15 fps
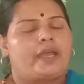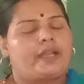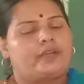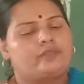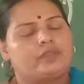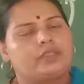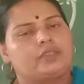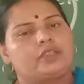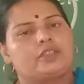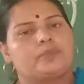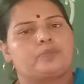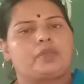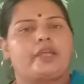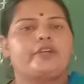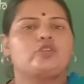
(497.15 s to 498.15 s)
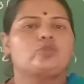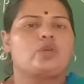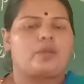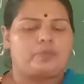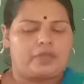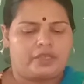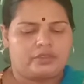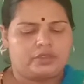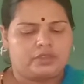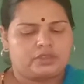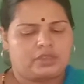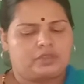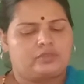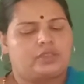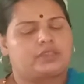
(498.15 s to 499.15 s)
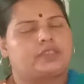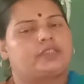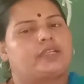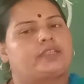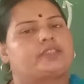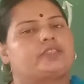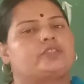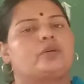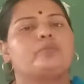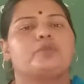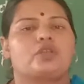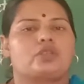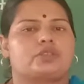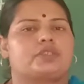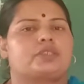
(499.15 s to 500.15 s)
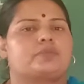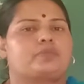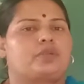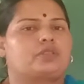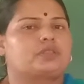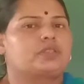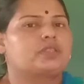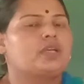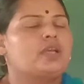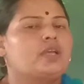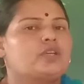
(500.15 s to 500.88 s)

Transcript: and when the diploid to haploid is converted, that is the meiosis process.